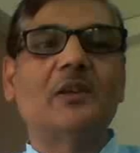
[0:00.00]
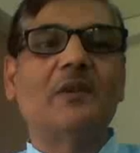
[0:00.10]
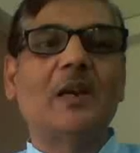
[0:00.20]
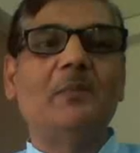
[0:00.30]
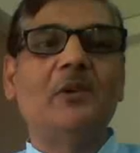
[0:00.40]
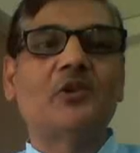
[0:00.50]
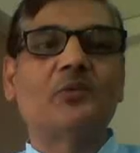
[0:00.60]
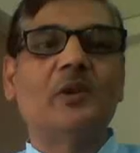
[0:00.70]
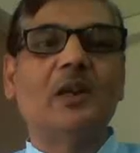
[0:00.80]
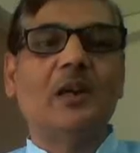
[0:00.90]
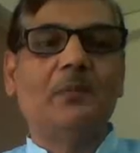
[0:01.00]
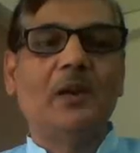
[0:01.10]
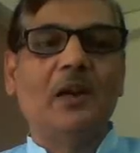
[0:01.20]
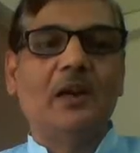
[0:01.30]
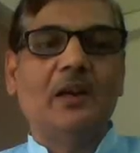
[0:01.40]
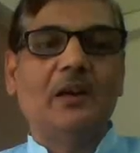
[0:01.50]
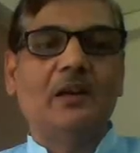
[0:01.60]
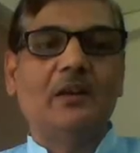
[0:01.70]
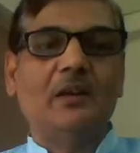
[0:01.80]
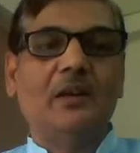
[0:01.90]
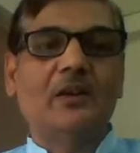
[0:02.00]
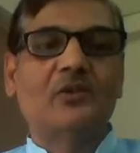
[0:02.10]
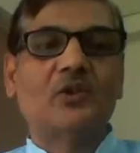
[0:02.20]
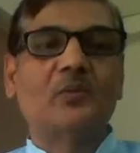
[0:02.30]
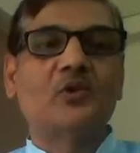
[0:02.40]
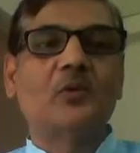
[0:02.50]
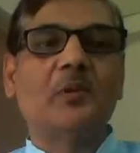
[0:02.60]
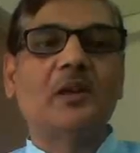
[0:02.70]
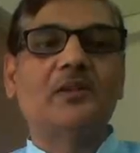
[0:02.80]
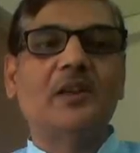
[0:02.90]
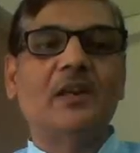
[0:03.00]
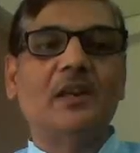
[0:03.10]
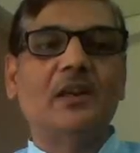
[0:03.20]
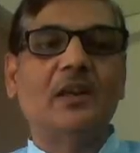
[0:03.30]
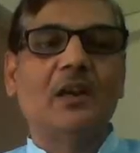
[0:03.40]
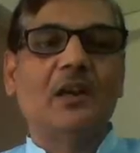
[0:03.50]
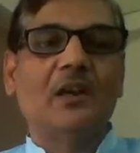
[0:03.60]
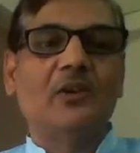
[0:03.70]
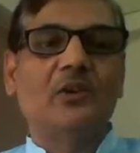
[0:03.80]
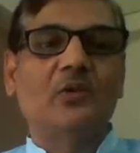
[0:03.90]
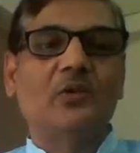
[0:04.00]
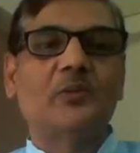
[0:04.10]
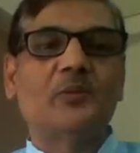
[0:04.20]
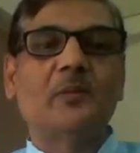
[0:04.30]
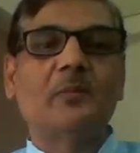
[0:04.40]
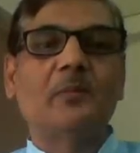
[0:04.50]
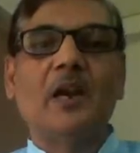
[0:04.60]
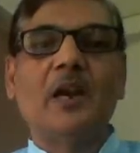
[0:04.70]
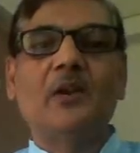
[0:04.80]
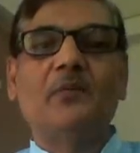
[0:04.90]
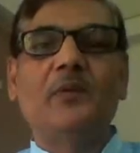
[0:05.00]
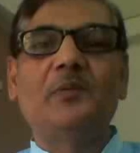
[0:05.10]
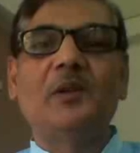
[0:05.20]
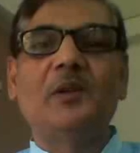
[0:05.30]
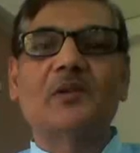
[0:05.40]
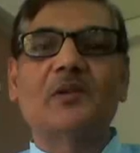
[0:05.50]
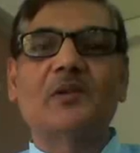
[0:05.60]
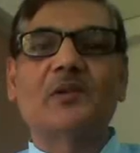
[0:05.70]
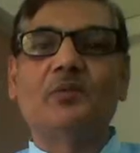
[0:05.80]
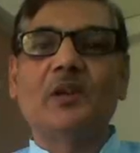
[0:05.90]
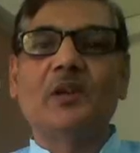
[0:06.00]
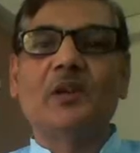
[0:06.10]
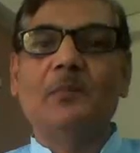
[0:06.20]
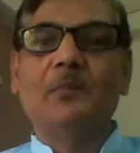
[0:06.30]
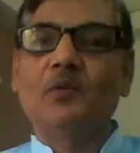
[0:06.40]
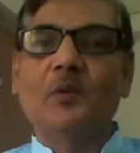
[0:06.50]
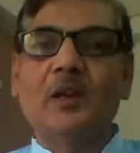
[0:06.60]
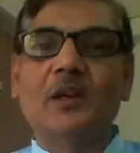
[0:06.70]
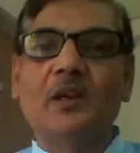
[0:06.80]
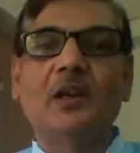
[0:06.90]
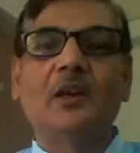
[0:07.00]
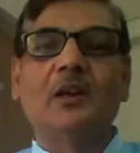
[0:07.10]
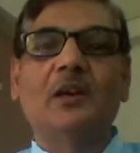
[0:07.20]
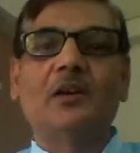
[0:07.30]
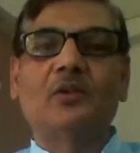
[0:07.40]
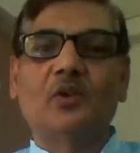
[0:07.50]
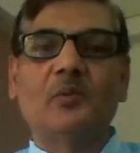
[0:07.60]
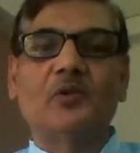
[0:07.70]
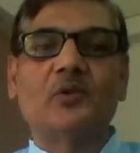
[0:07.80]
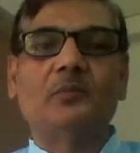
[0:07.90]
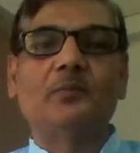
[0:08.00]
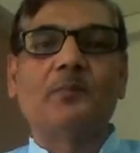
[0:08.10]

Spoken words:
of gametes will have X chromosome containing, you know, sperm, and 50% will have Y chromosome.